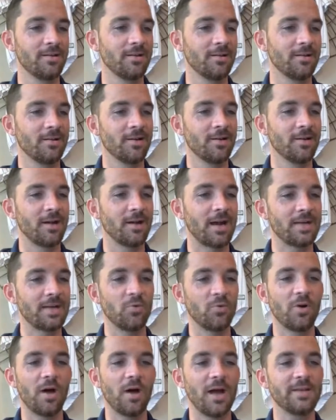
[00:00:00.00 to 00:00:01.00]
I
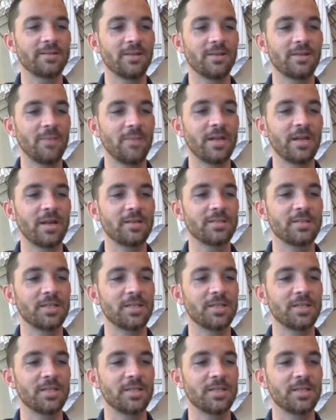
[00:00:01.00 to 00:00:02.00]
mean, I see you took
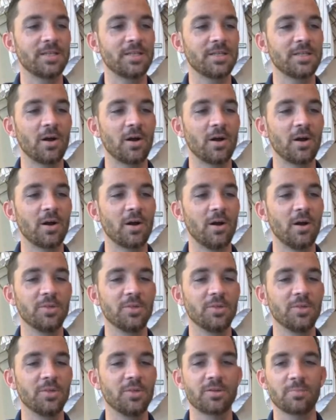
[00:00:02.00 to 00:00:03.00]

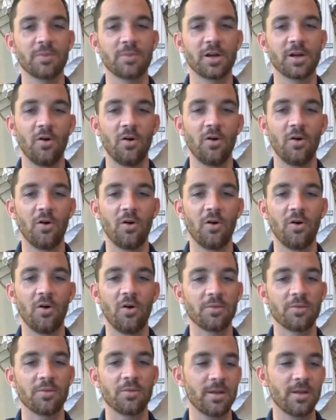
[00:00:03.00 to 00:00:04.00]
McCole Hardman,
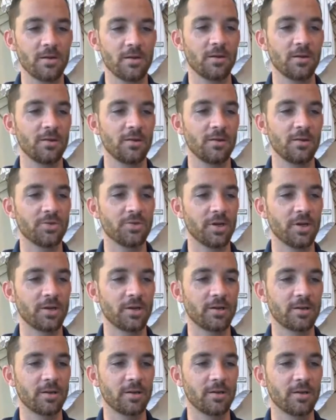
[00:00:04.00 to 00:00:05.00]
you took
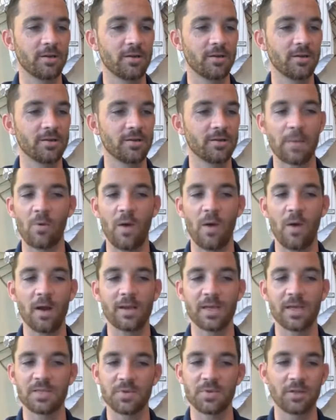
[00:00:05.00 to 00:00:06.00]
Sammy Watkins with your
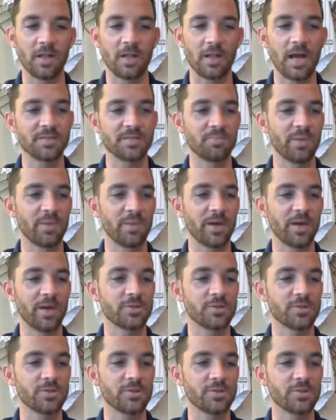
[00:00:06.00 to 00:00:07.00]
last pick, which I thought was
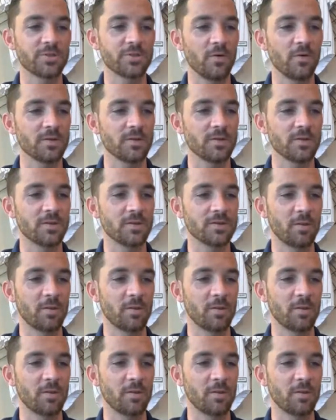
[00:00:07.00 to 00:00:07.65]
a smart pick.